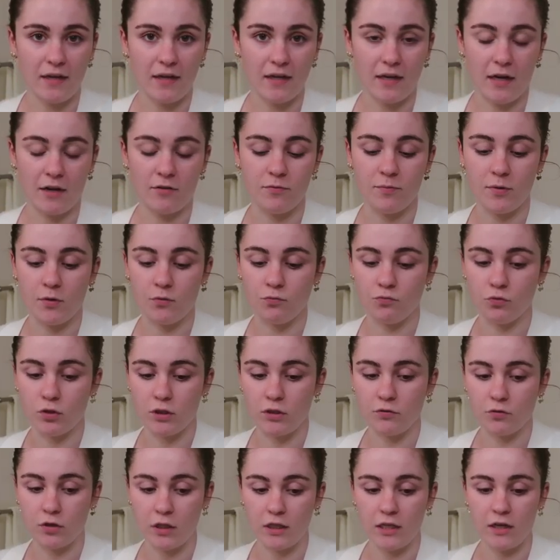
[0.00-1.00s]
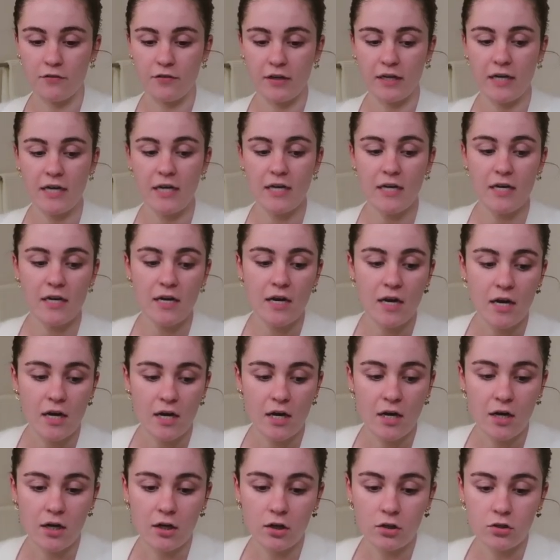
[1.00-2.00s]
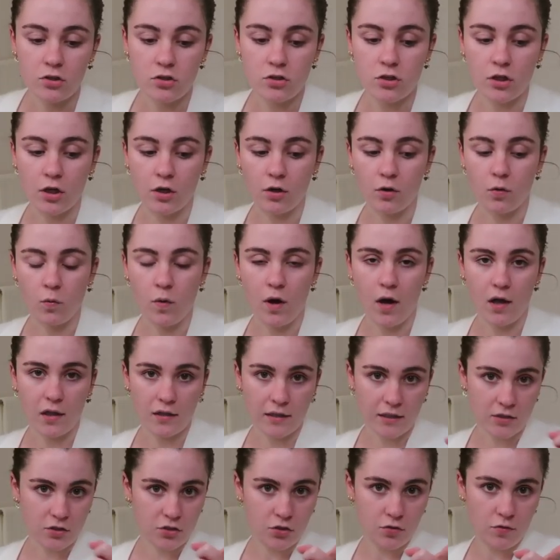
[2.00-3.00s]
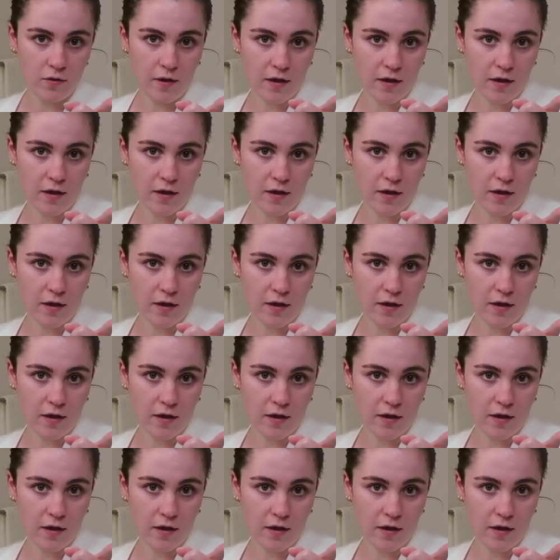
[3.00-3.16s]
and I've been really, really loving it. So let's do